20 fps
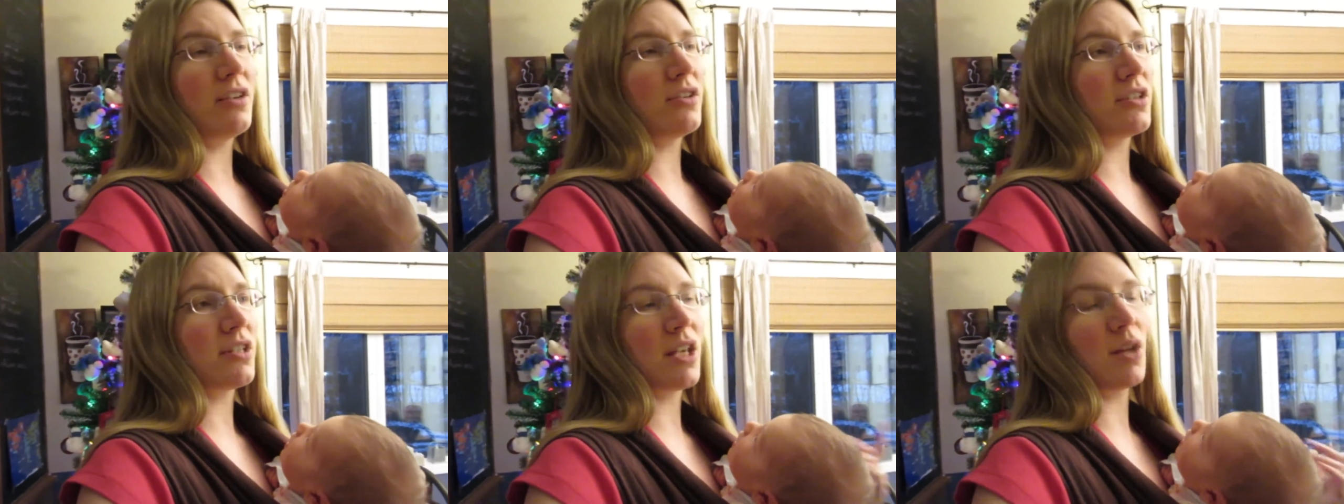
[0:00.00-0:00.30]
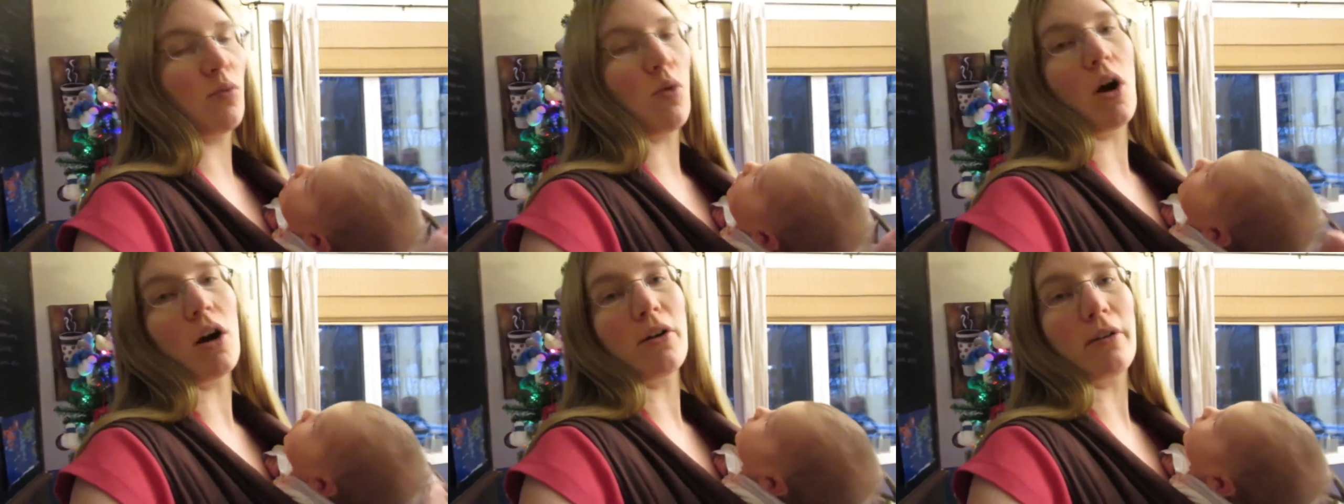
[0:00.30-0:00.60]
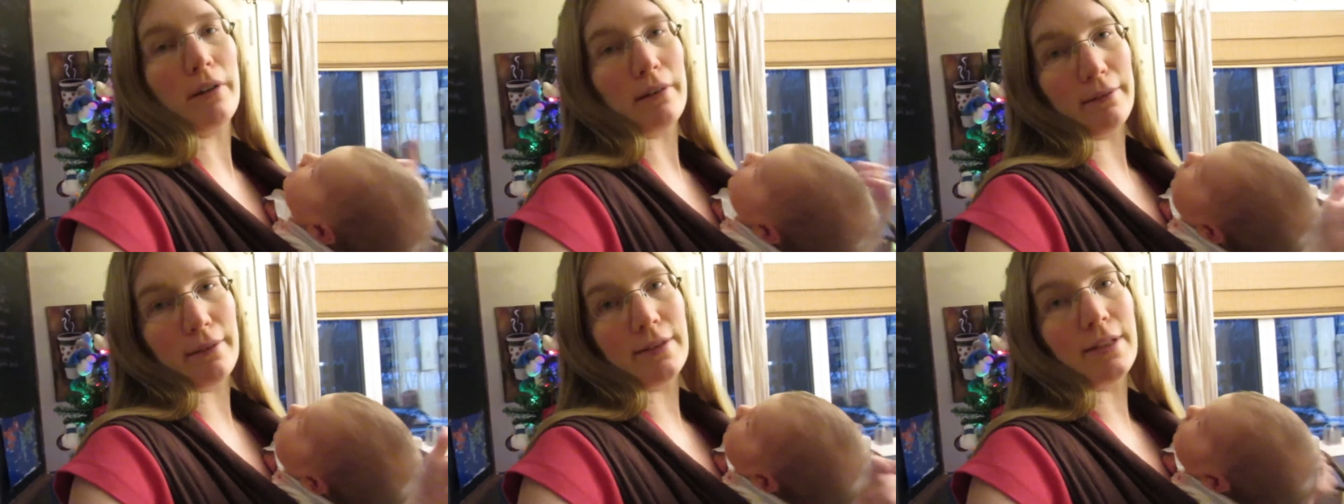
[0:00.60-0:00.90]
I'll just like
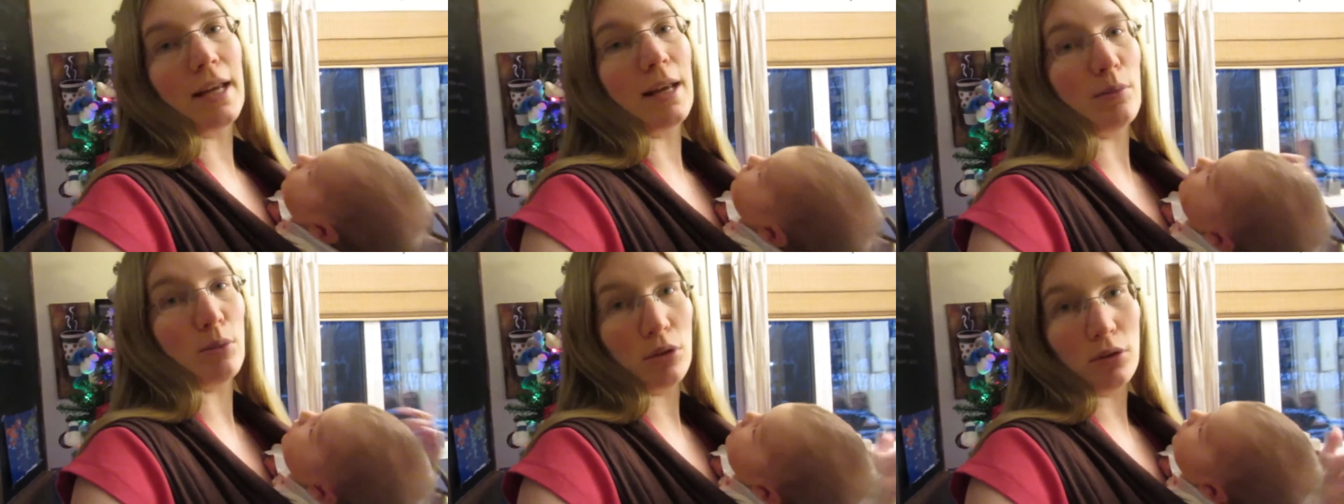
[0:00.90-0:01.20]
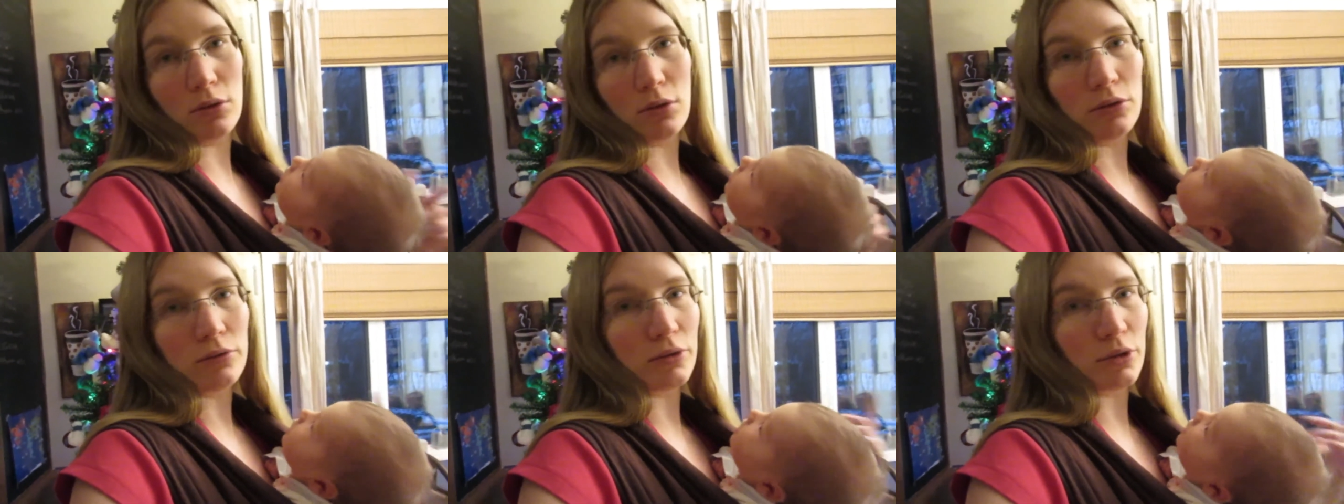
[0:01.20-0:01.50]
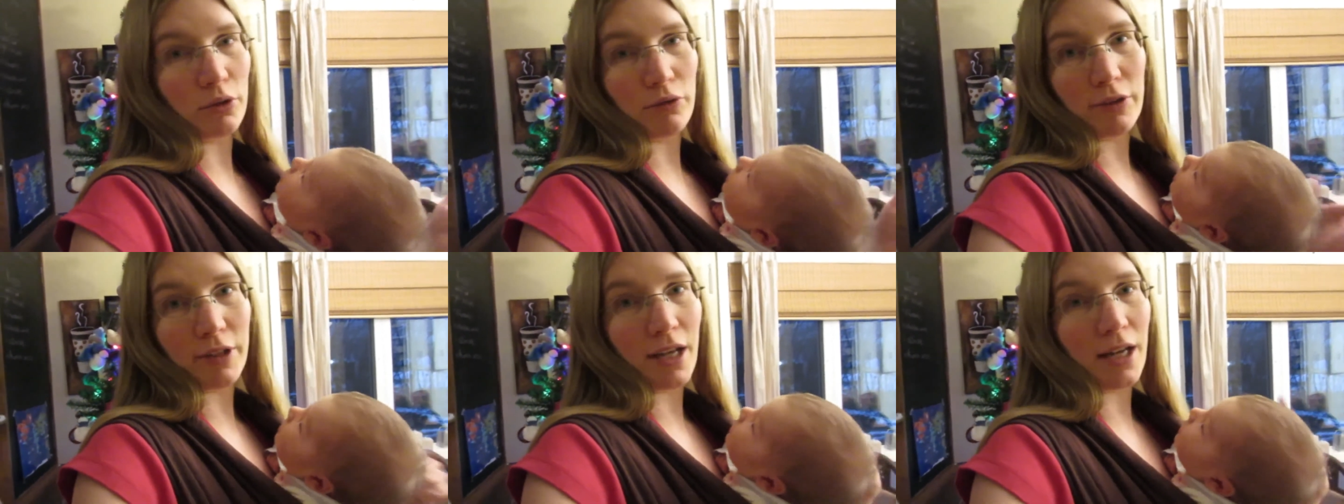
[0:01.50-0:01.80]
walk around the table over
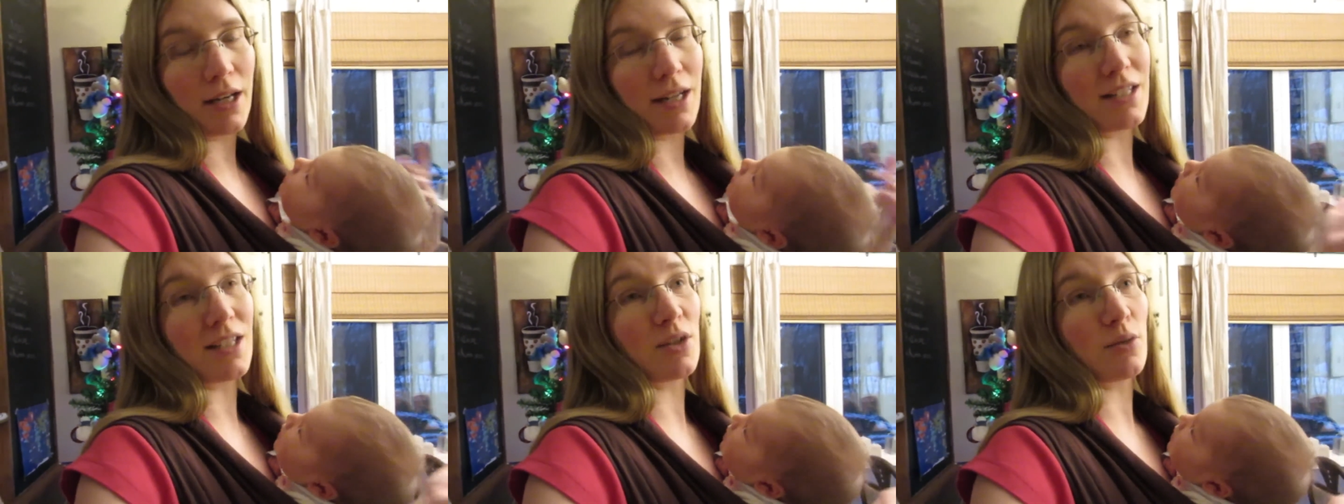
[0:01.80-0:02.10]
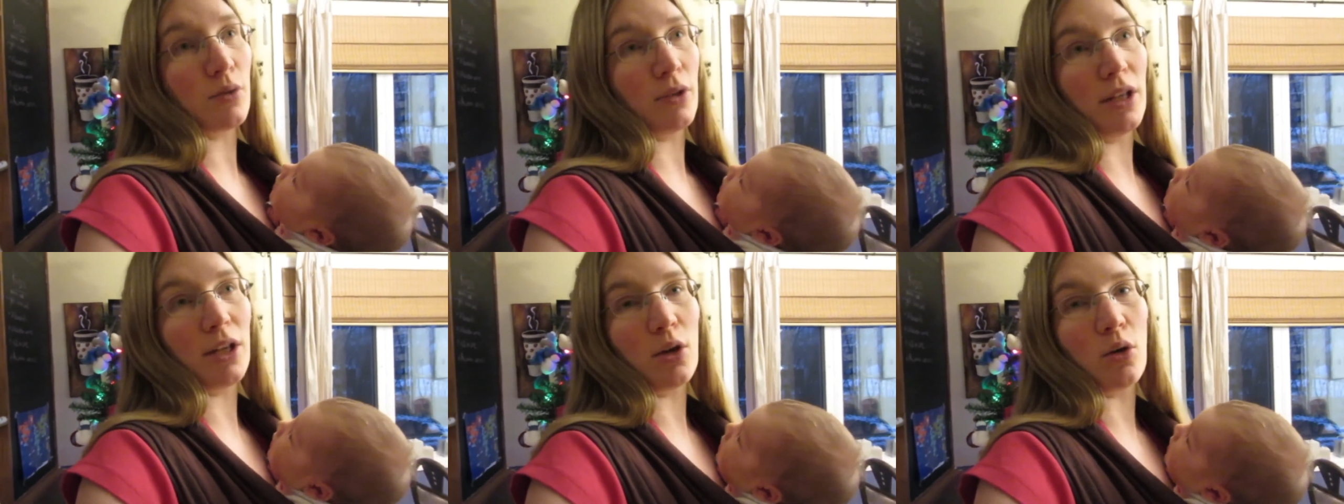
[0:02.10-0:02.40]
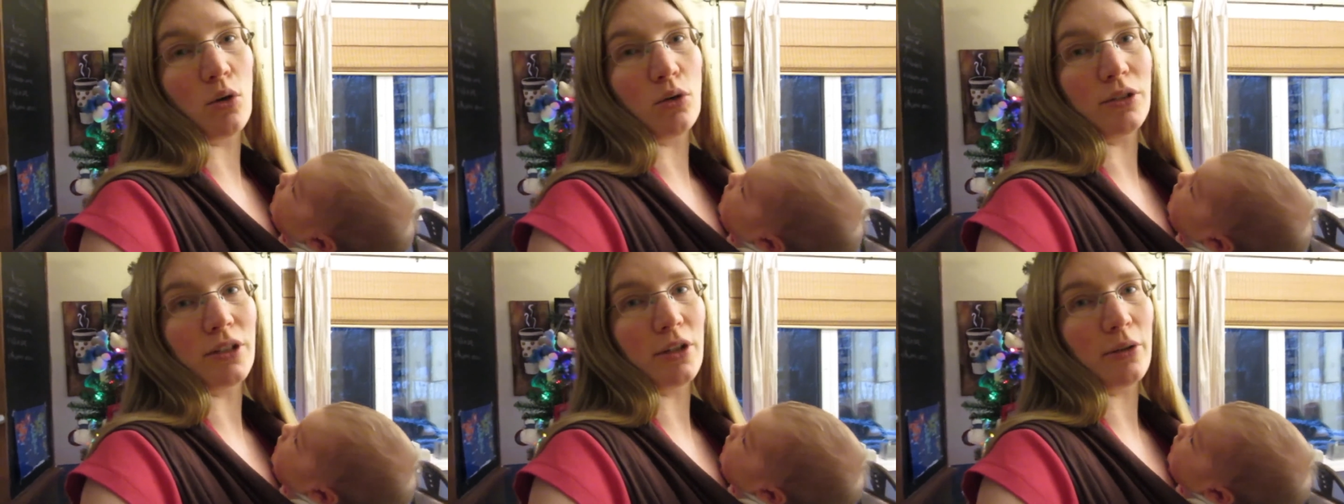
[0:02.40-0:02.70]
and over again because it's really
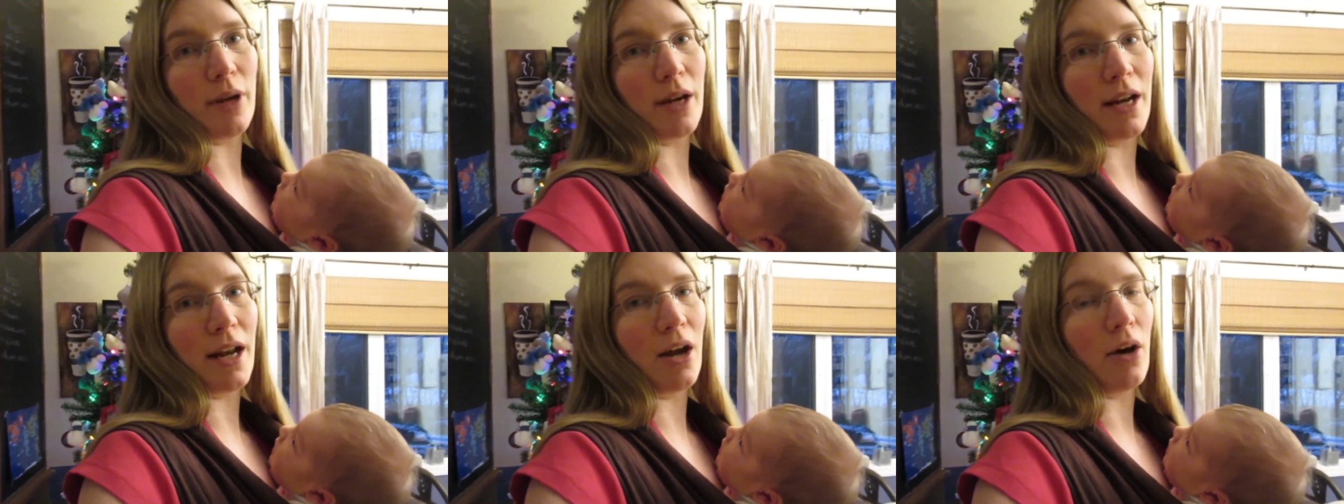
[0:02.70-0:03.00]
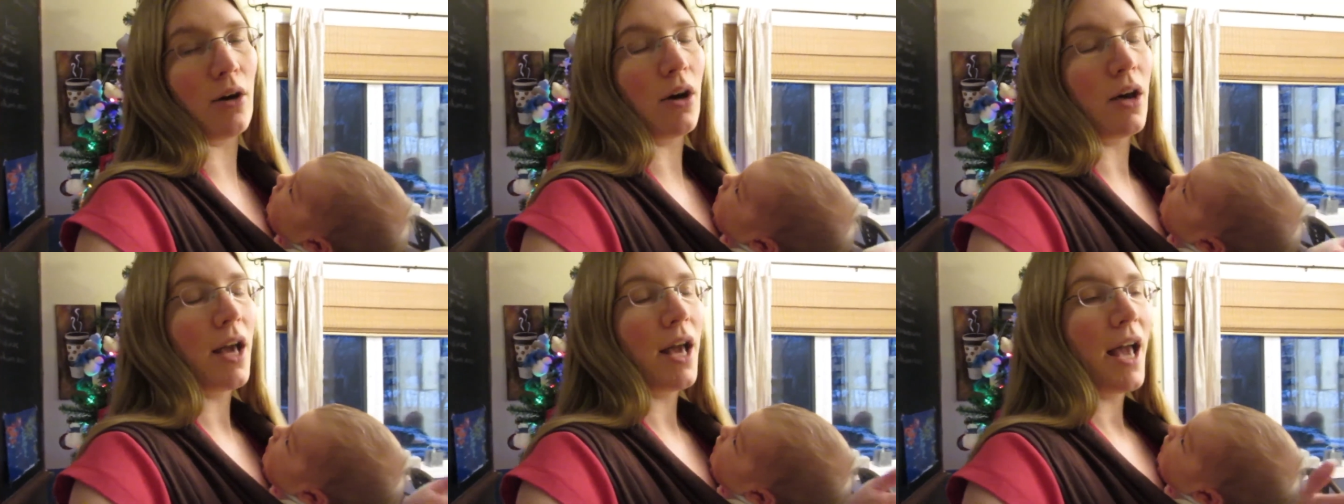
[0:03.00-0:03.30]
cold here right now,